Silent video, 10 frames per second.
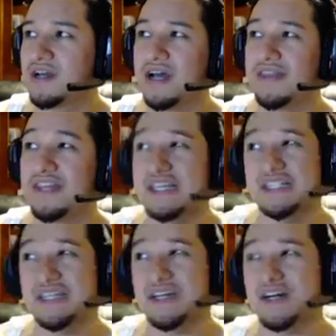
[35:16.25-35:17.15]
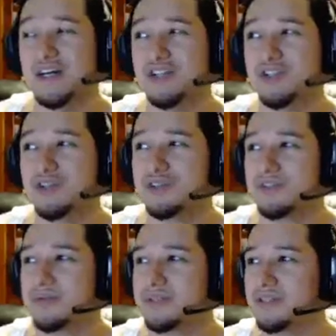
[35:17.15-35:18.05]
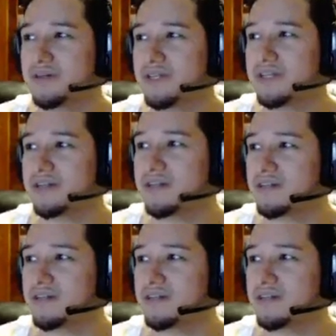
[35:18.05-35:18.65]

I think it's like 100 or something though, like